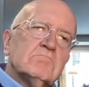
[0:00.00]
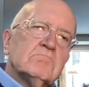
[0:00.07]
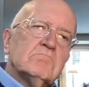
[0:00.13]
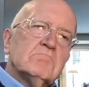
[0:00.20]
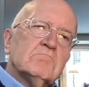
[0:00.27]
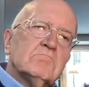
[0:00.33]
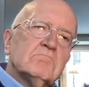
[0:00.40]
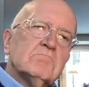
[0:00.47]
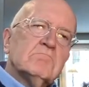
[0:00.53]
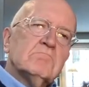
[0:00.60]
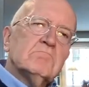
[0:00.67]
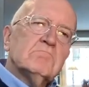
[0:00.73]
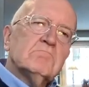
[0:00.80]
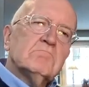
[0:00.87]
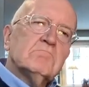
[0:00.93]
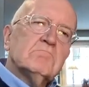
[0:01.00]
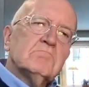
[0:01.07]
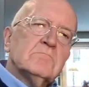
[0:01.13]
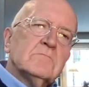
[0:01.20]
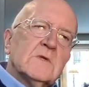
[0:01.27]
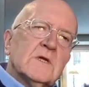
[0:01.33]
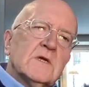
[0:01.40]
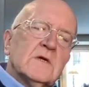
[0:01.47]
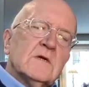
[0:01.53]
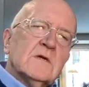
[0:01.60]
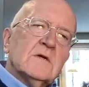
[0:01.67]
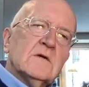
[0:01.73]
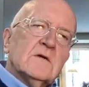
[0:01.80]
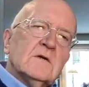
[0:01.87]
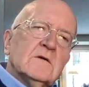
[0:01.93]
those things
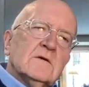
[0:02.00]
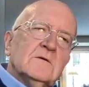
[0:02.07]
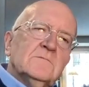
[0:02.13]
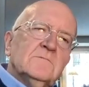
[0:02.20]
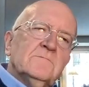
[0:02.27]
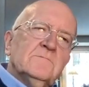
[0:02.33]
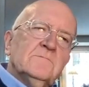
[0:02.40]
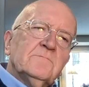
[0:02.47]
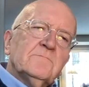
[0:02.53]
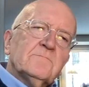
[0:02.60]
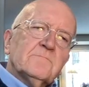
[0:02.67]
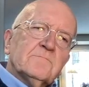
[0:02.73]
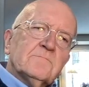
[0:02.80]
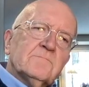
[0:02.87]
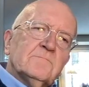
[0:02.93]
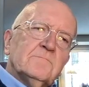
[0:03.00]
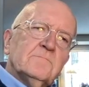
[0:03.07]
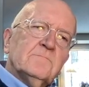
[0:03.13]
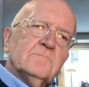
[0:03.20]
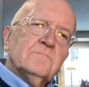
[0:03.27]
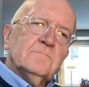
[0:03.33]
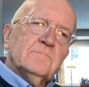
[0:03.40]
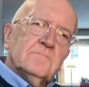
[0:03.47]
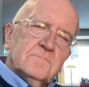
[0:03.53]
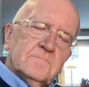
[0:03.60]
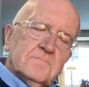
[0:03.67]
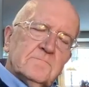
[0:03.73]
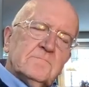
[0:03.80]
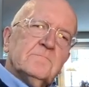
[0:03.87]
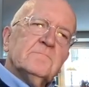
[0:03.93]
clashing against each other
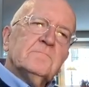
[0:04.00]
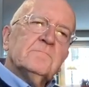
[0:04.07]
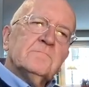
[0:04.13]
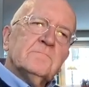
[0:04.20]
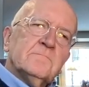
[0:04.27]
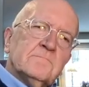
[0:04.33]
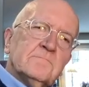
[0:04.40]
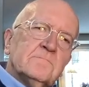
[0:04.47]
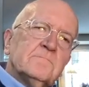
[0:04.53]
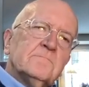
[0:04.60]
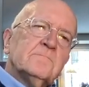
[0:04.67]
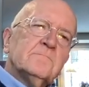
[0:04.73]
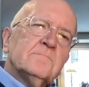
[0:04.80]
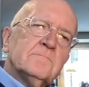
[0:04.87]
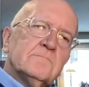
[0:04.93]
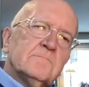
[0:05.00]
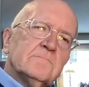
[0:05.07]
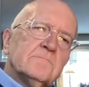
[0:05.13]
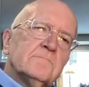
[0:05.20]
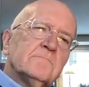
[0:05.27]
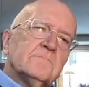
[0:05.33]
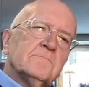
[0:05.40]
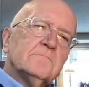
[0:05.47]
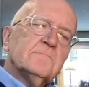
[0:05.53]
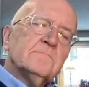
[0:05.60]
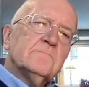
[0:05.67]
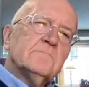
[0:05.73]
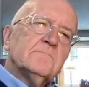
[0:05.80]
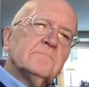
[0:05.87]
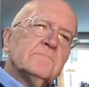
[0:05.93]
was
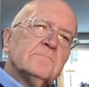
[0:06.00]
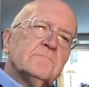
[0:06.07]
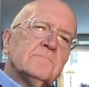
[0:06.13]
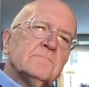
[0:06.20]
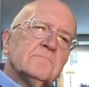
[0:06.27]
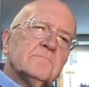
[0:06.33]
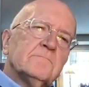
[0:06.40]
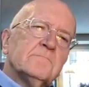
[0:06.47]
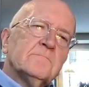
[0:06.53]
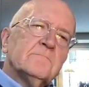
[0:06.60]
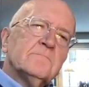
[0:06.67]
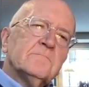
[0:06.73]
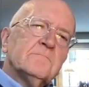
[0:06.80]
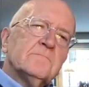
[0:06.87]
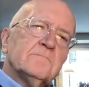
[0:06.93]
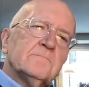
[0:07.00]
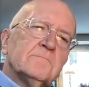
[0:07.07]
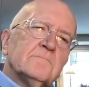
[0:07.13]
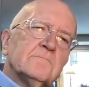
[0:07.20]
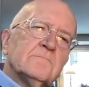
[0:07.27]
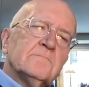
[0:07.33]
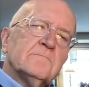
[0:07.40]
such a, a,